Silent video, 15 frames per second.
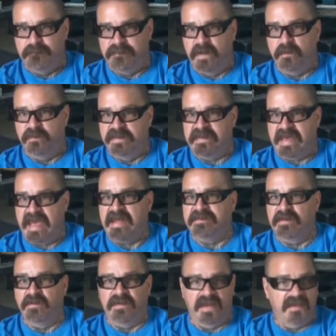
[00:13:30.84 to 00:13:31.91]
but we
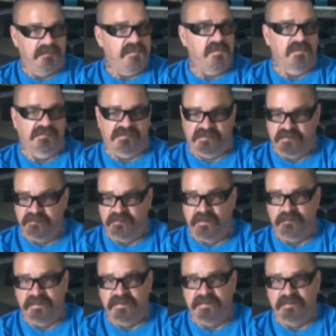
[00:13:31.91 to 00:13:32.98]
can donate a portion of
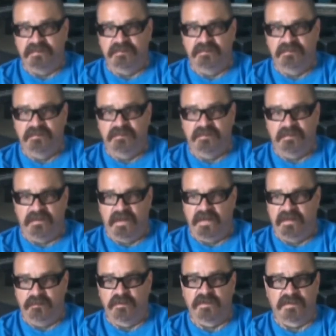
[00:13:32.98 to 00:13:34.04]
what we do,
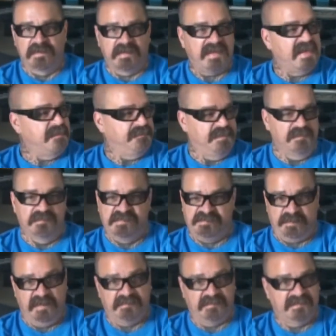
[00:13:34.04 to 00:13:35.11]
and we're going to keep doing
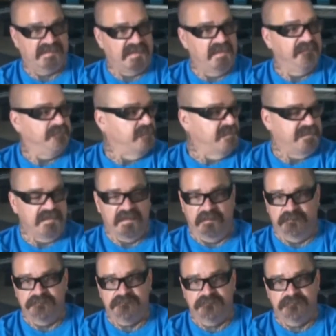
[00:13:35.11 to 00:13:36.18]
special stuff with
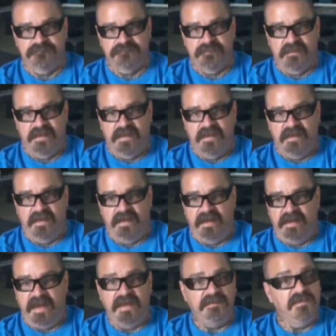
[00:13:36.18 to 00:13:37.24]
him.
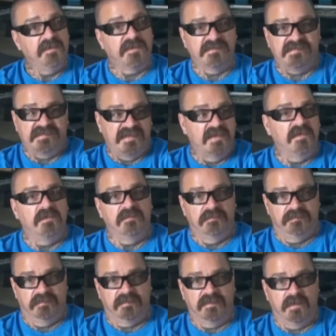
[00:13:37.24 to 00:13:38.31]
And you can
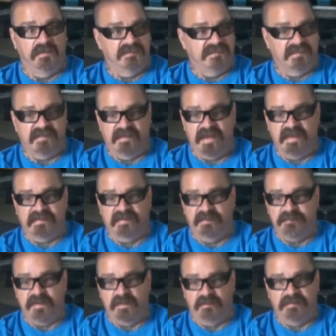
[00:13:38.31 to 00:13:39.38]
still go to
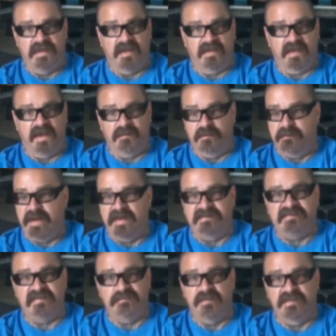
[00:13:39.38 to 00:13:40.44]
KonnectedApparel.com and buy
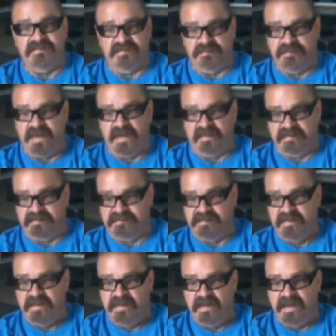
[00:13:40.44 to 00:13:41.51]
a Team Hustle package,
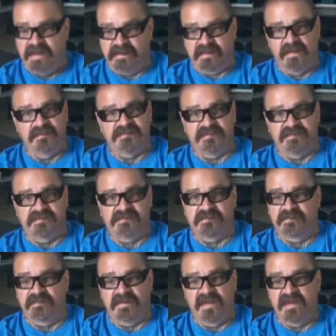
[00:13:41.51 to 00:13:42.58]
and it comes with a
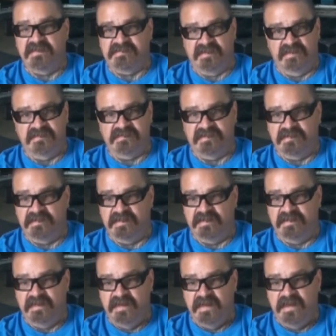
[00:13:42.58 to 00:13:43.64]
shirt and a SL
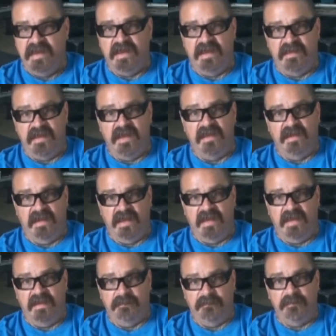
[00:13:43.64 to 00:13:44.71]
CD,
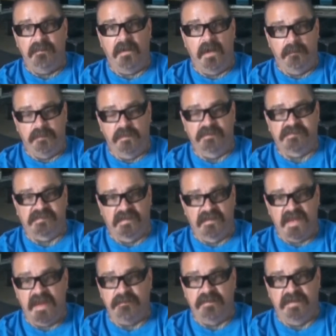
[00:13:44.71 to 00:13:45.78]
and a portion
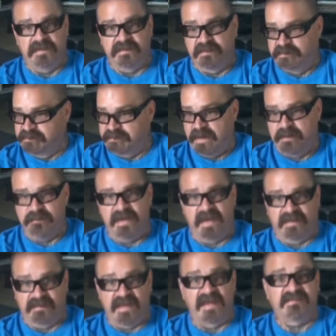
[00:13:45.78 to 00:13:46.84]
of that money goes right
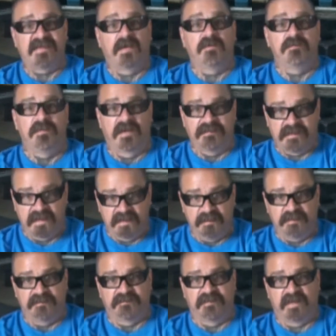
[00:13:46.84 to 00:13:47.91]
back, and that's how we bought the
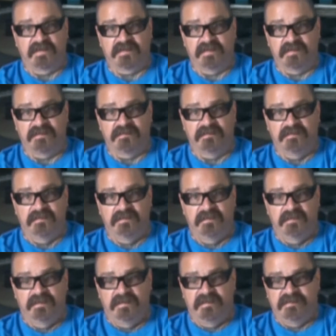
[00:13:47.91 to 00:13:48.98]
helmet for that kid.
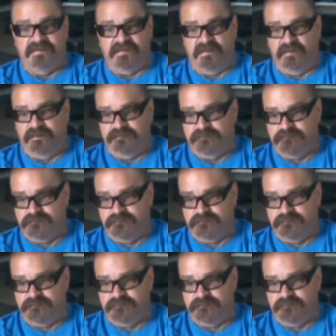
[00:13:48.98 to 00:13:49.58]
So